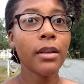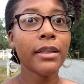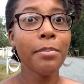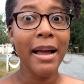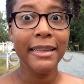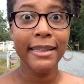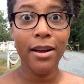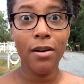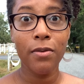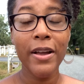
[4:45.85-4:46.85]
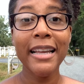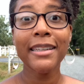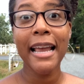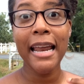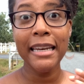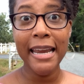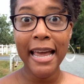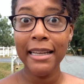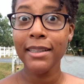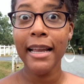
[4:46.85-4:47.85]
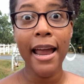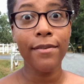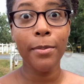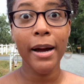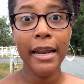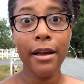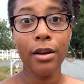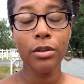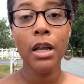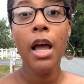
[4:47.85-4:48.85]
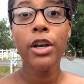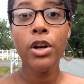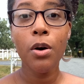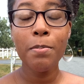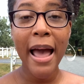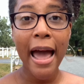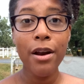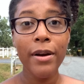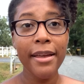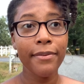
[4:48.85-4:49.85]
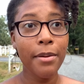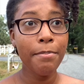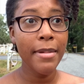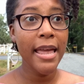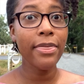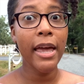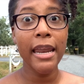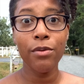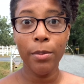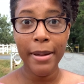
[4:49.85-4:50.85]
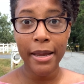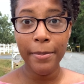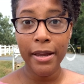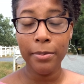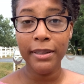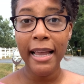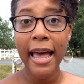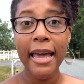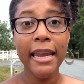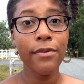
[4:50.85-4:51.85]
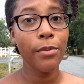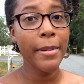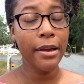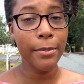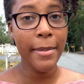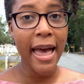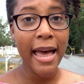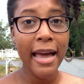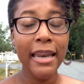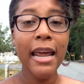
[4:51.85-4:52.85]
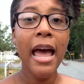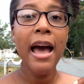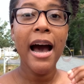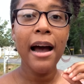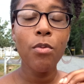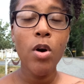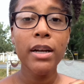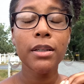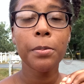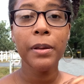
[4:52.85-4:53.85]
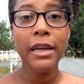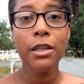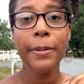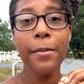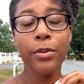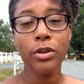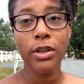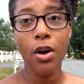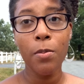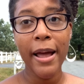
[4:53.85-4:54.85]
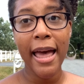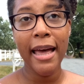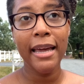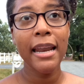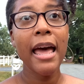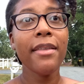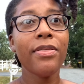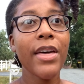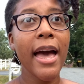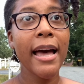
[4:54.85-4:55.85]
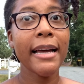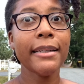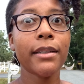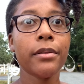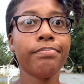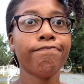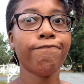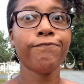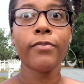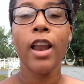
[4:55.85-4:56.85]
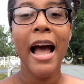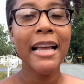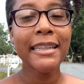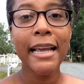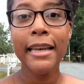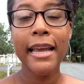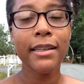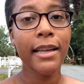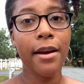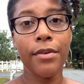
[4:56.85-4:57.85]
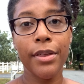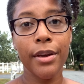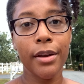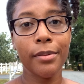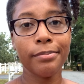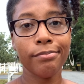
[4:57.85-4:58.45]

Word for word: to myself and saying yes to everybody else. No matter if it meant that it would make me upset, if it would make me mad. I wanted to please people so bad that I said yes to everything.